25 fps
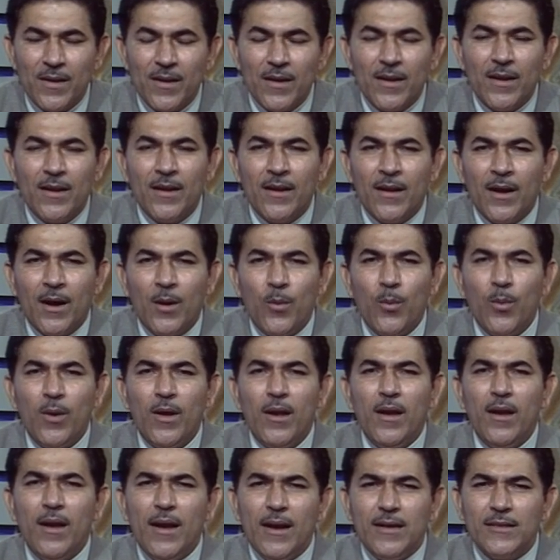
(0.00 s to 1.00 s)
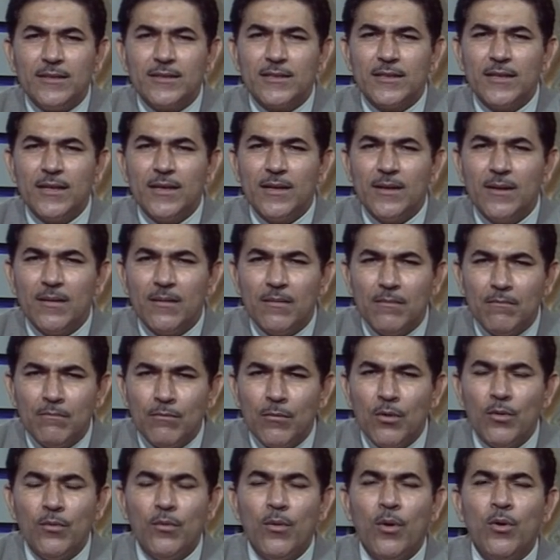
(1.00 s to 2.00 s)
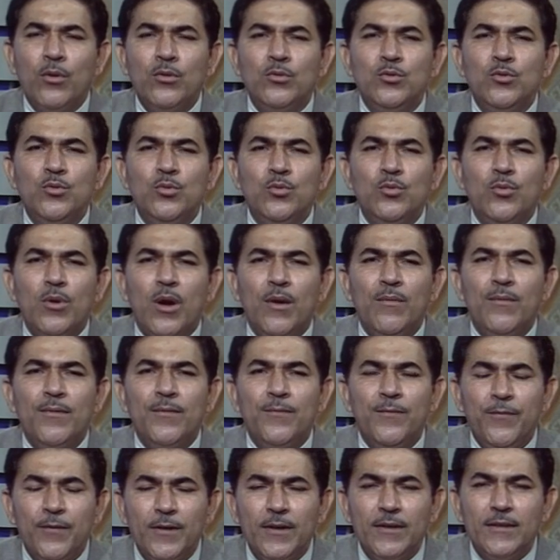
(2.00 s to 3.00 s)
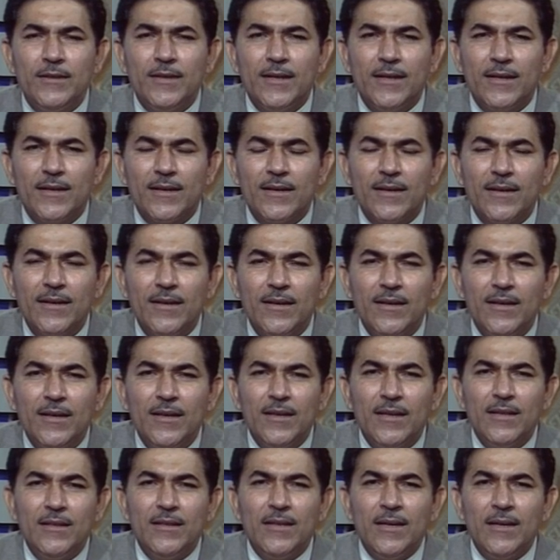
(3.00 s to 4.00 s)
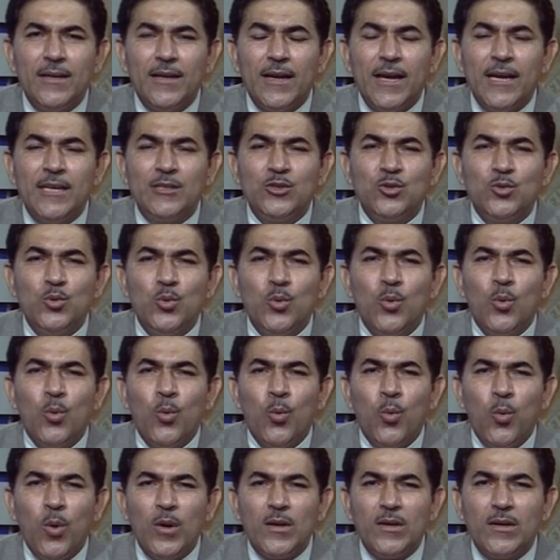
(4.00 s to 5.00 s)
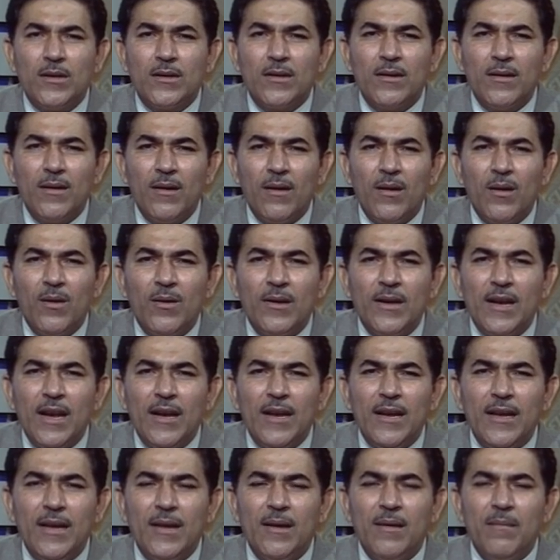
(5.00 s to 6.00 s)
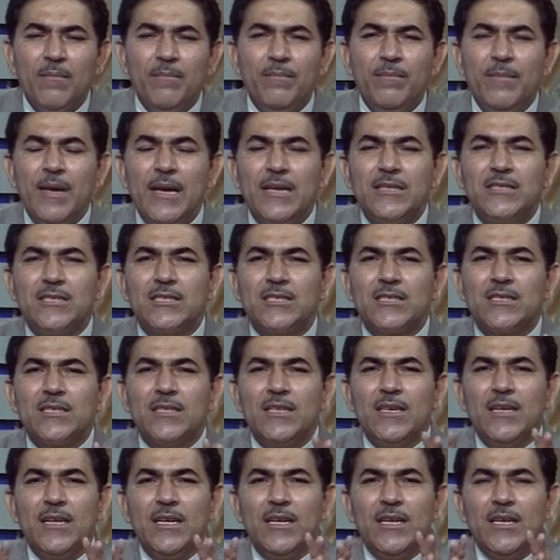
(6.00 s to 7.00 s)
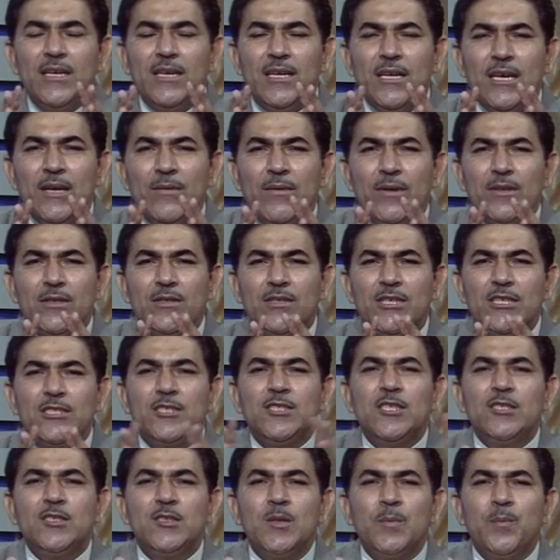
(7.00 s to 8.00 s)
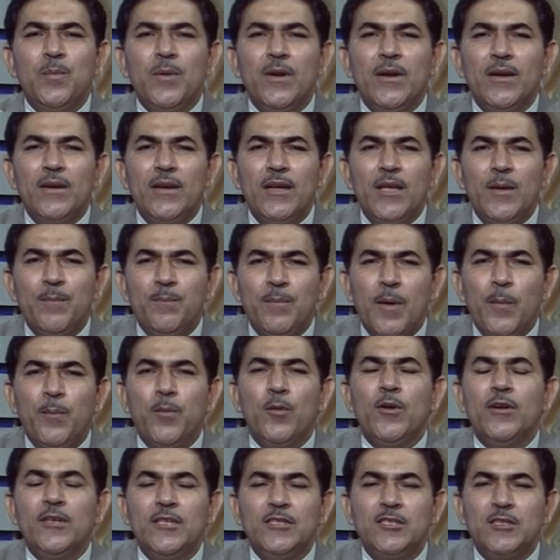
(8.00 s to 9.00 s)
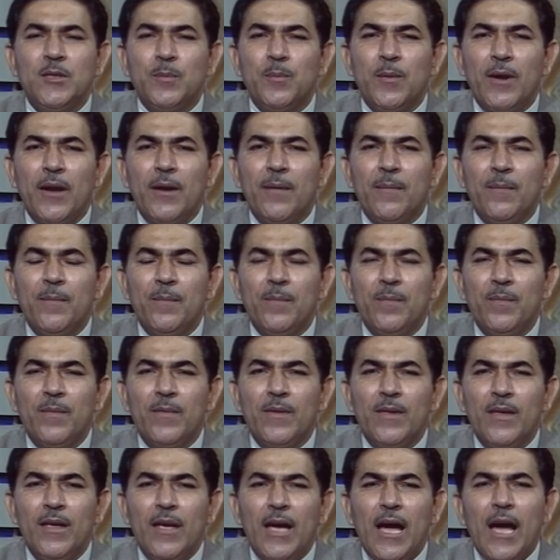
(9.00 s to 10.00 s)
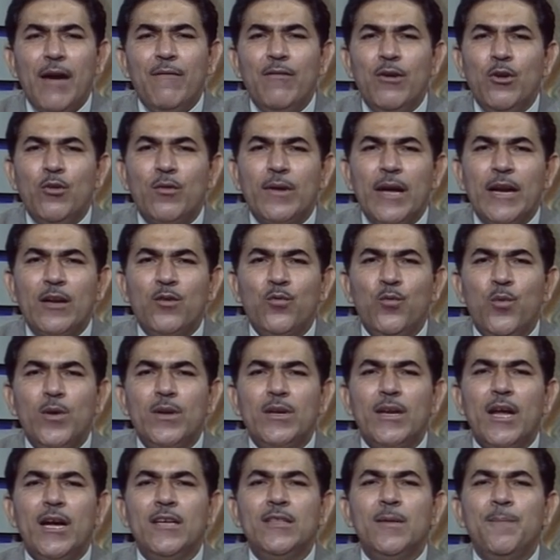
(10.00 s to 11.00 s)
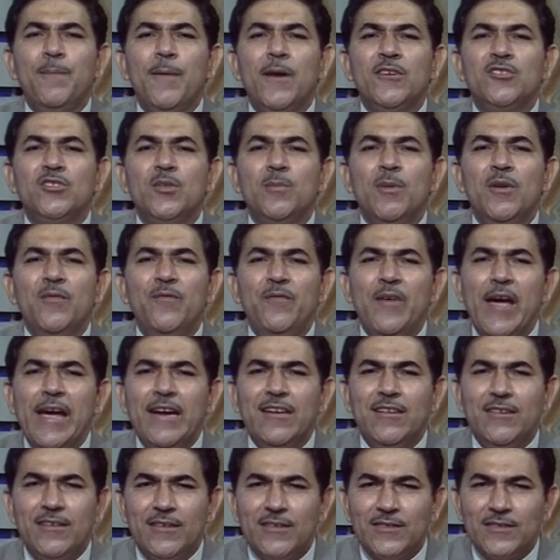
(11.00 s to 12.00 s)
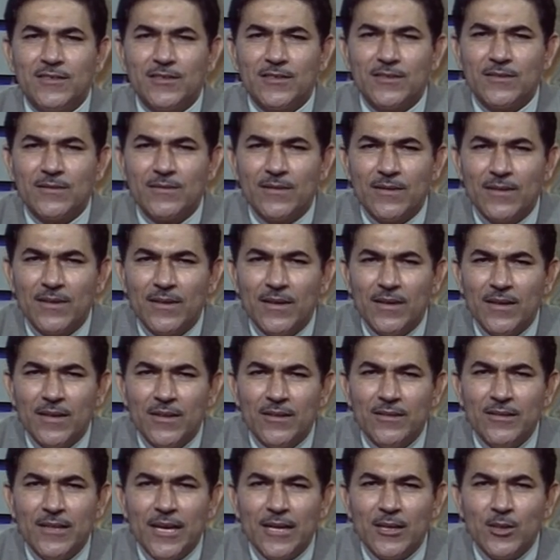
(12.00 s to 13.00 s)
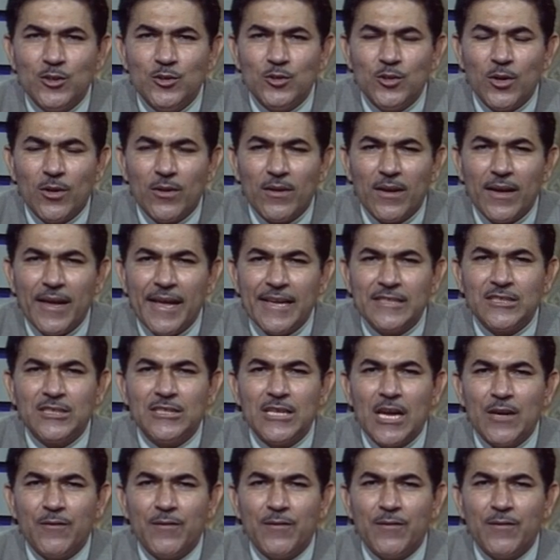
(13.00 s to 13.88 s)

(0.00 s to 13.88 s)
Now let's move on to our further, that as to what really makes even this discipline a popular discipline. Have a look at what are the possible factors, that is your HCI